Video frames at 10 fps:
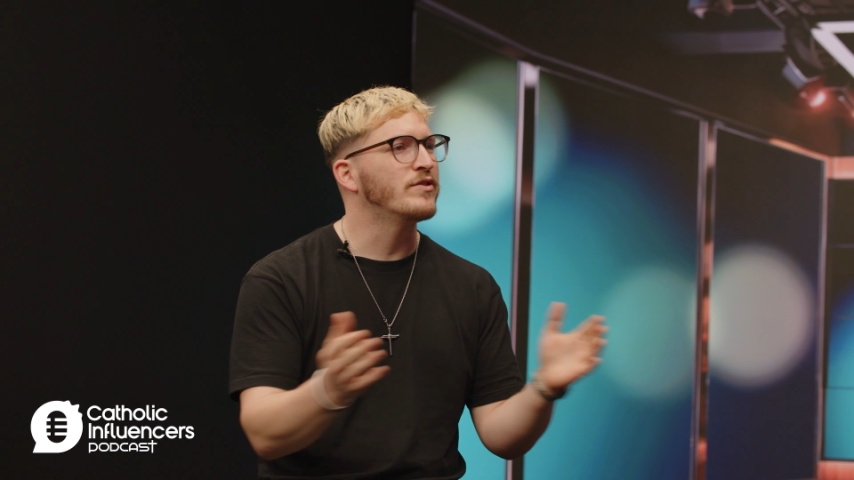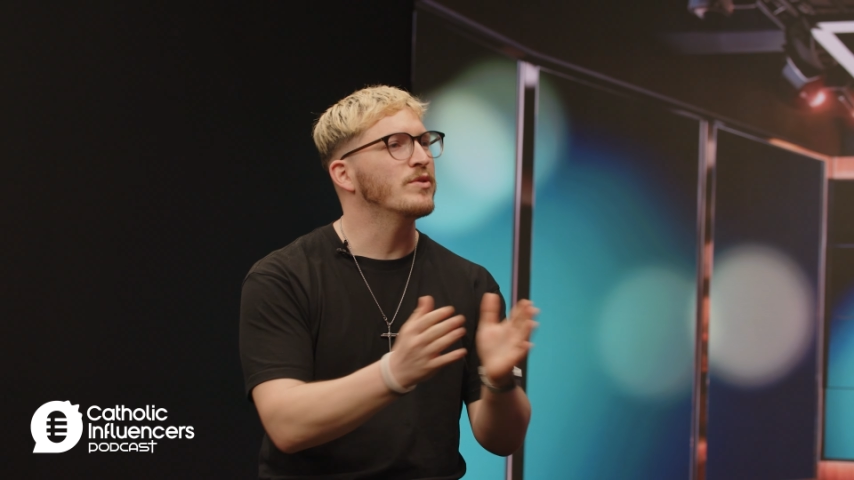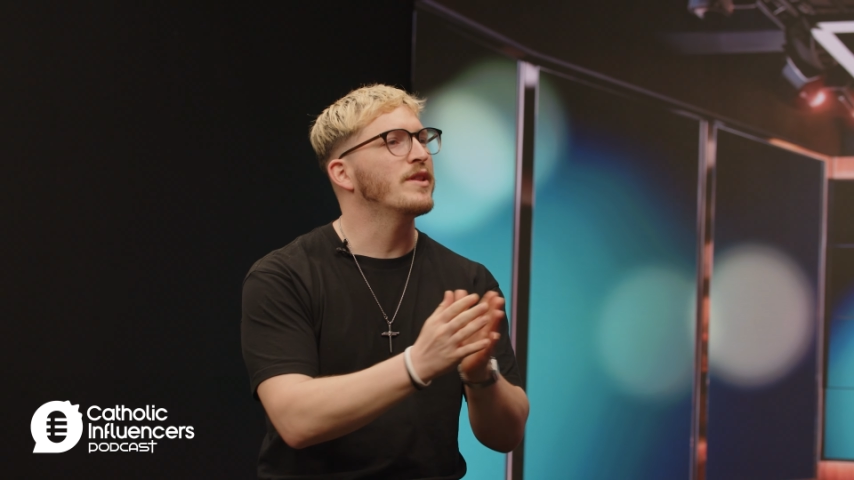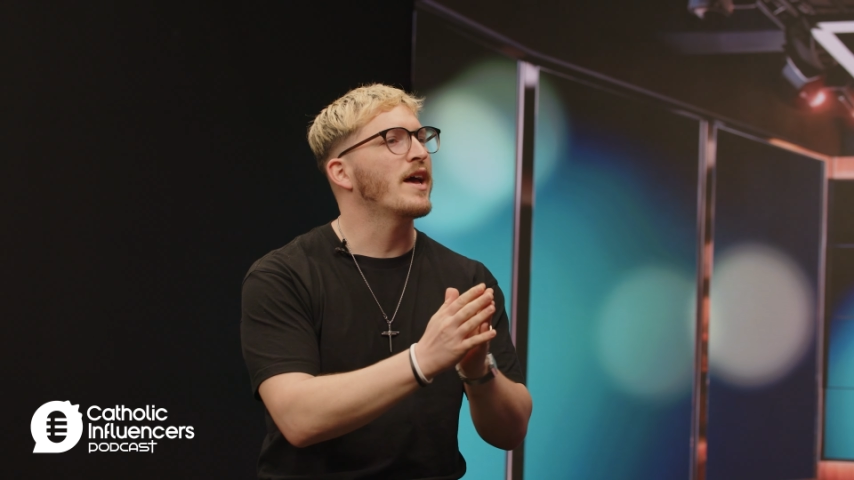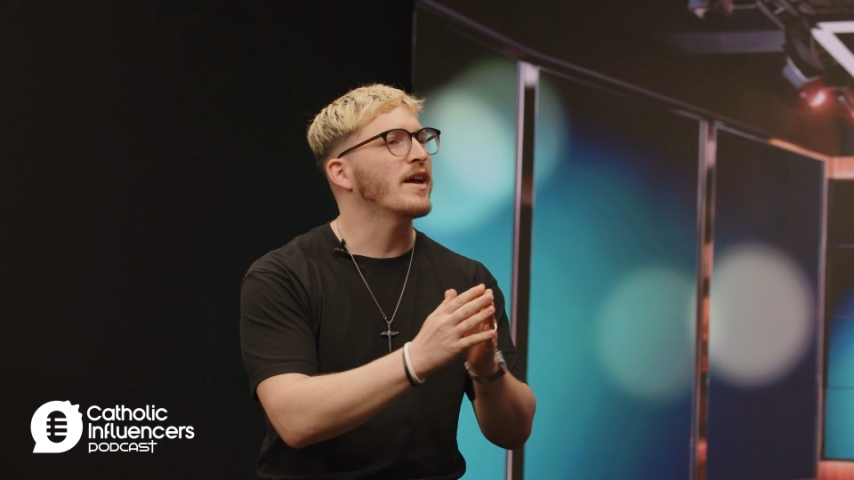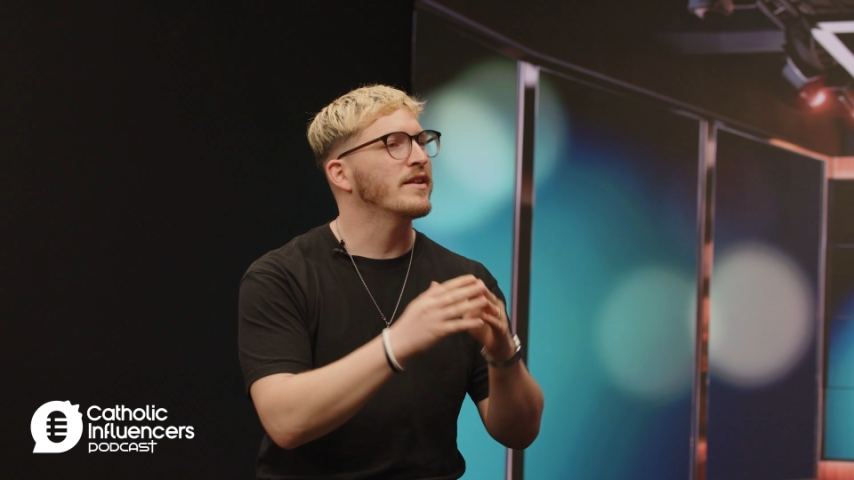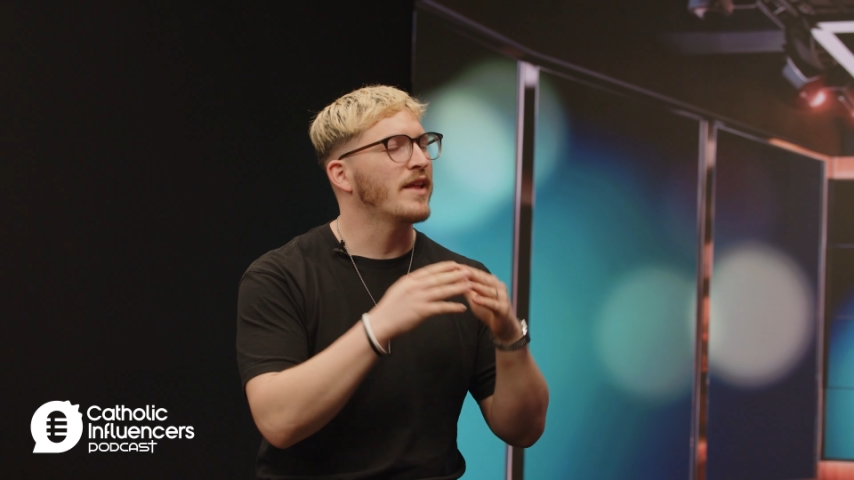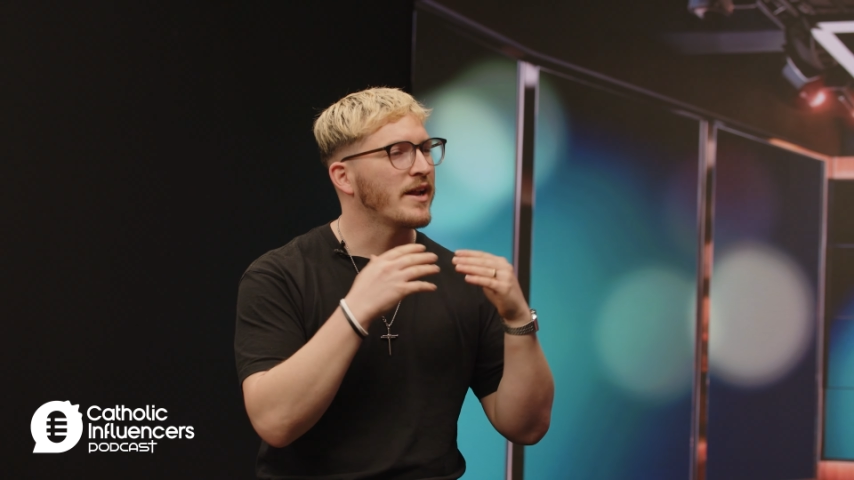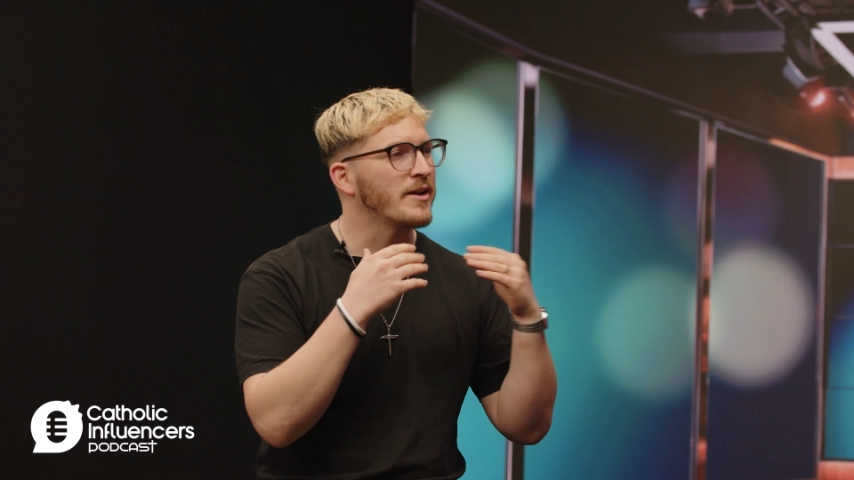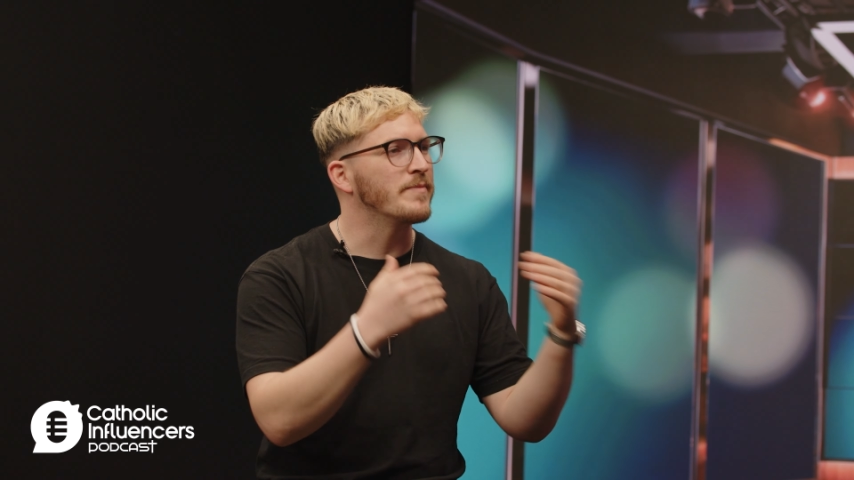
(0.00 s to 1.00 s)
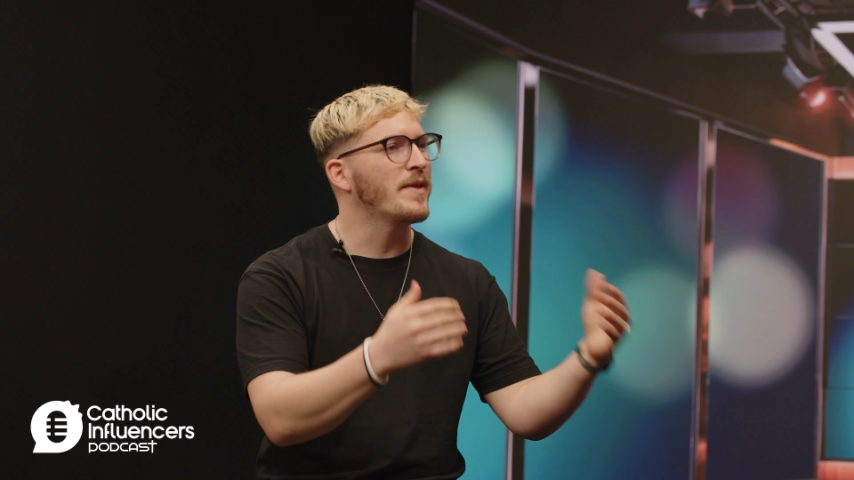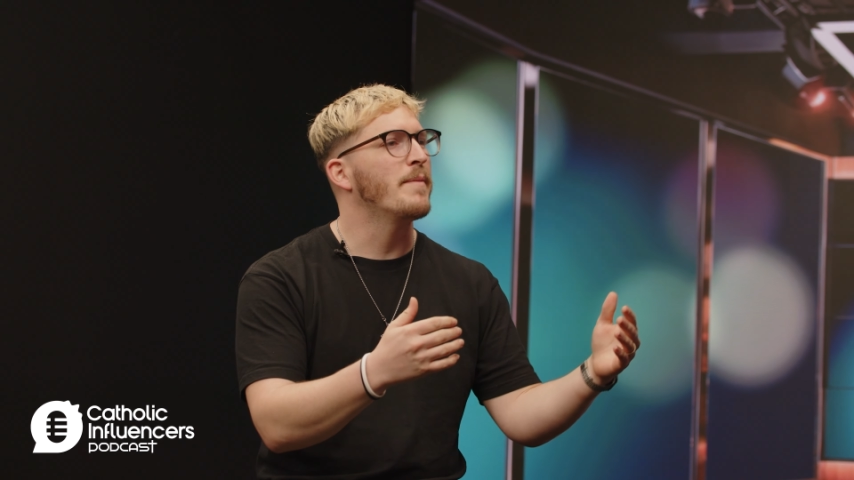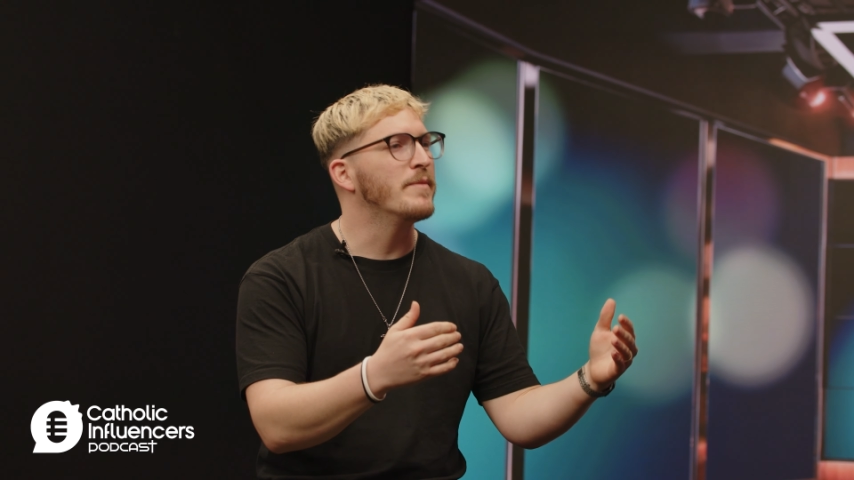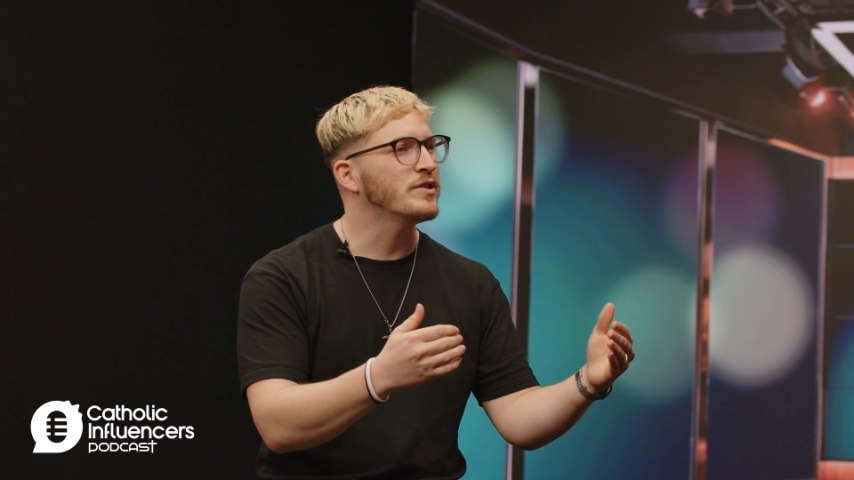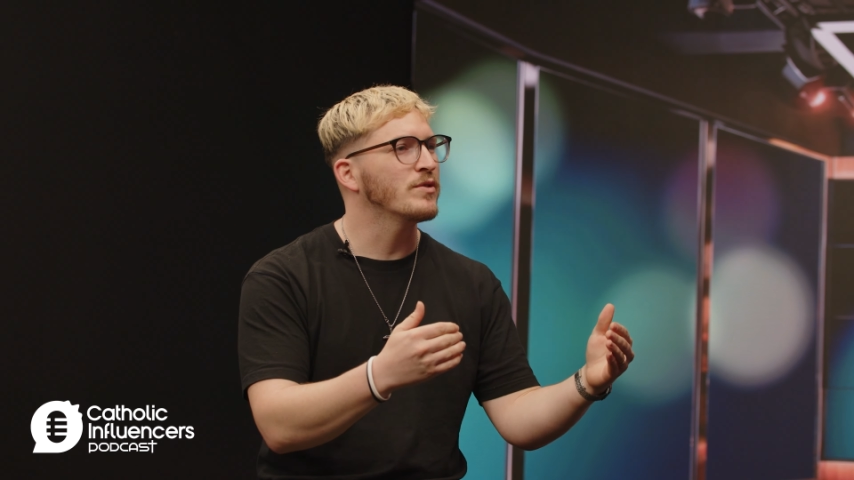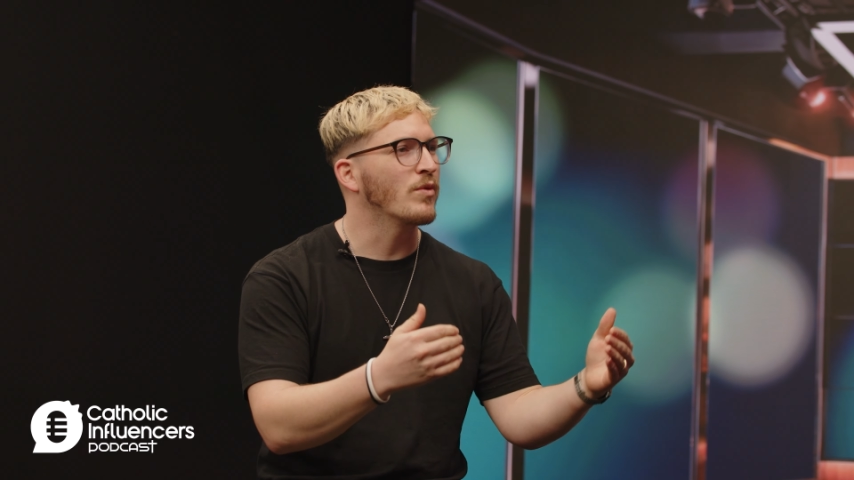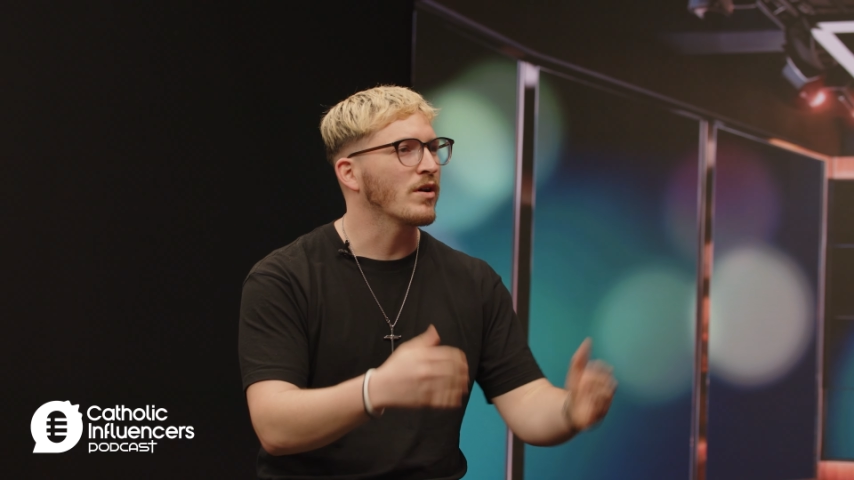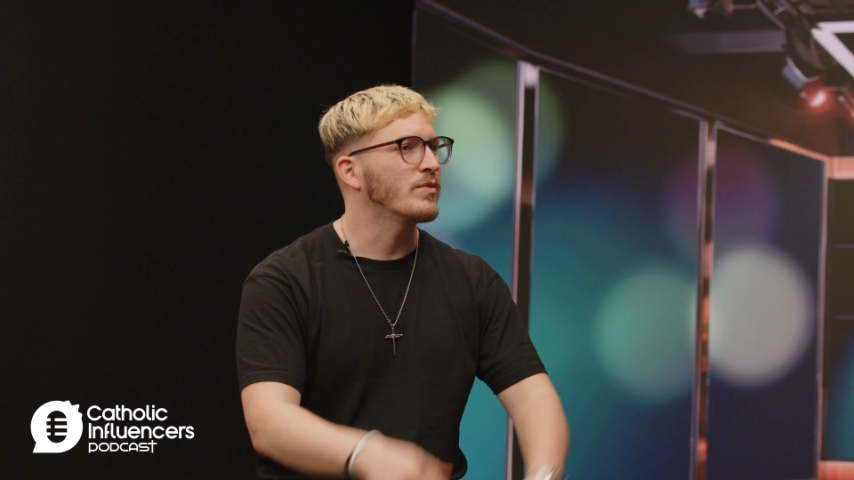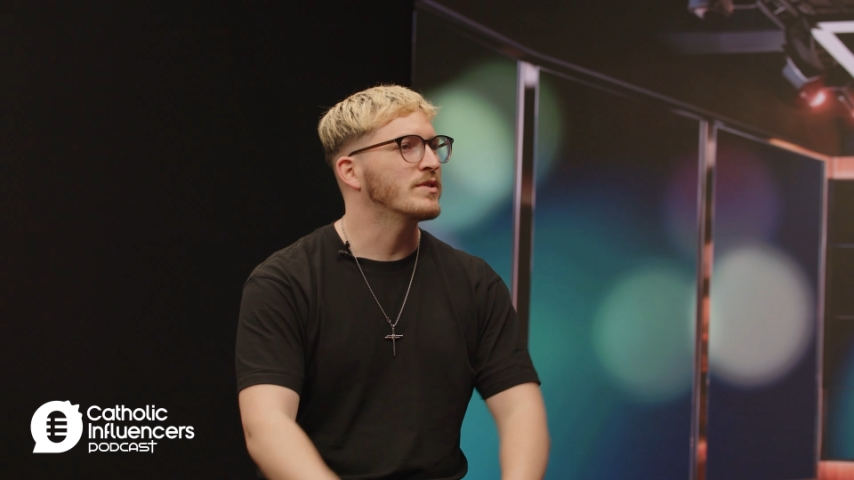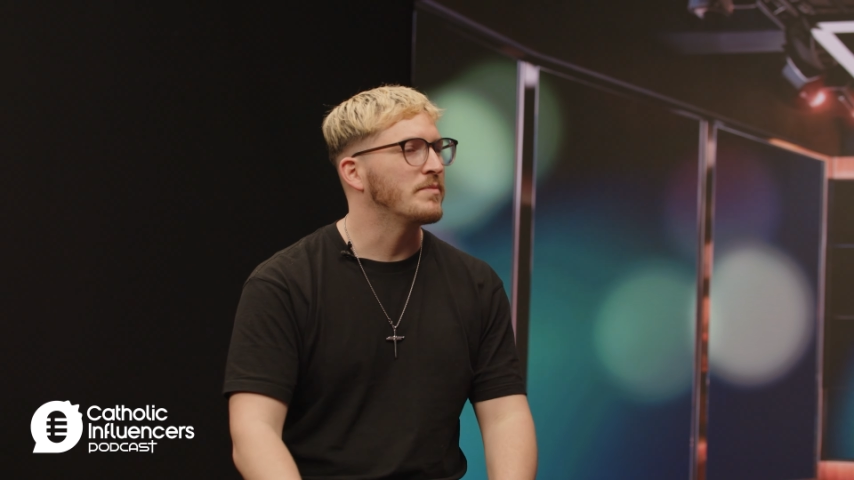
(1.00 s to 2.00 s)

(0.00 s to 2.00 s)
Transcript: doing that mission work with